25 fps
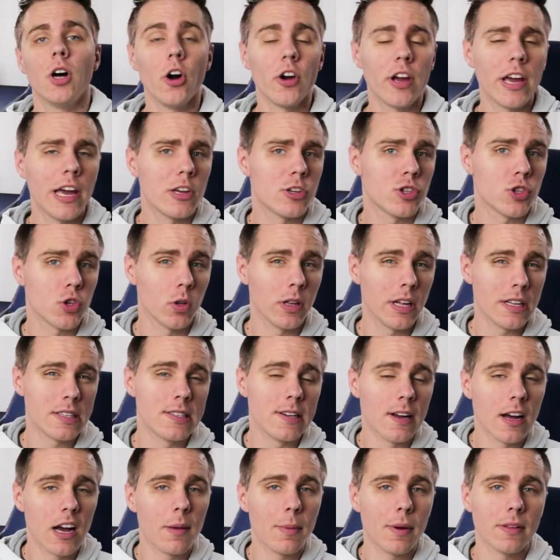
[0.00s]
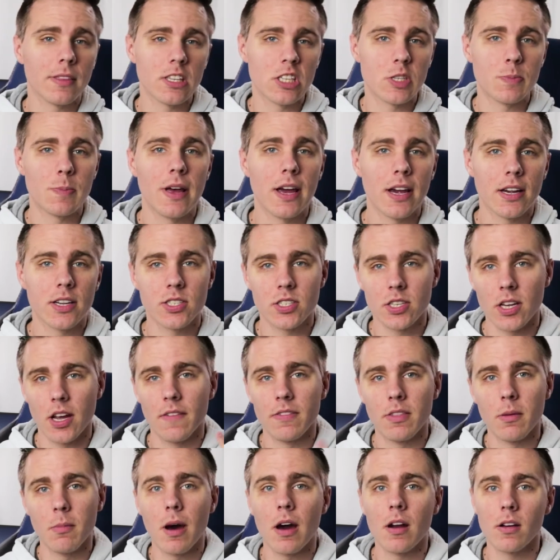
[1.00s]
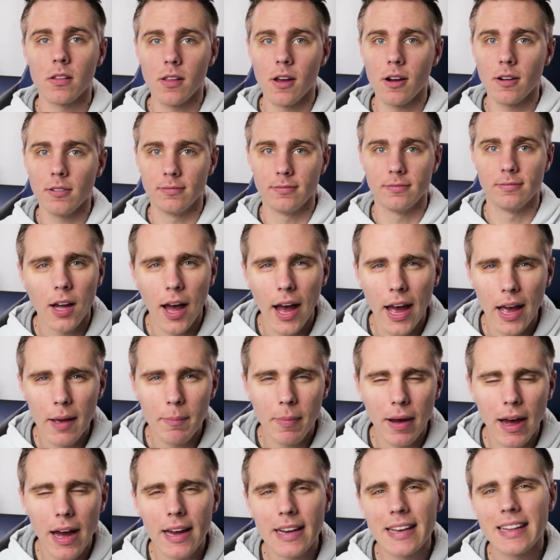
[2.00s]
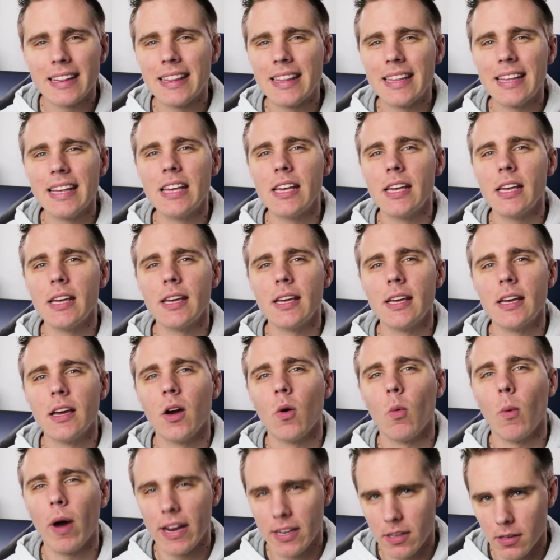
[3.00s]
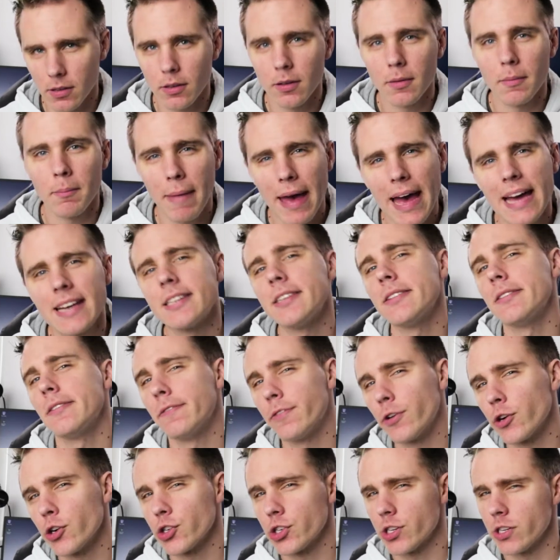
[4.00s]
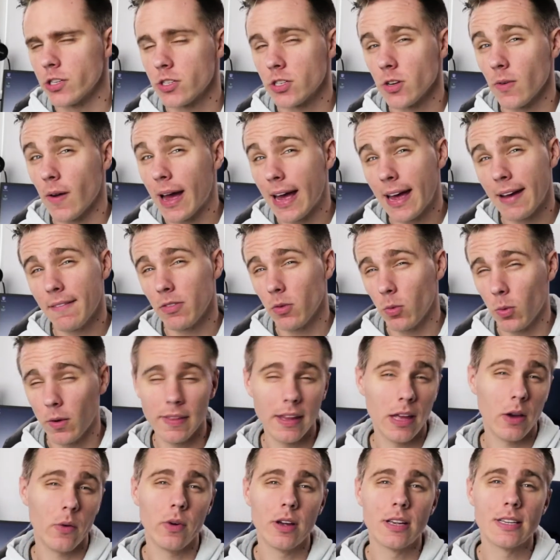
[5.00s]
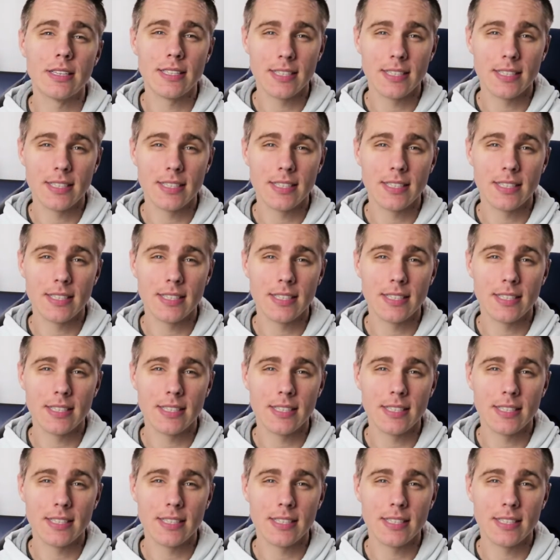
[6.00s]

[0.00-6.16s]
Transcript: Okay, so let's talk about the specs of the Model O. I bought the white matte version, so I have the one that weighs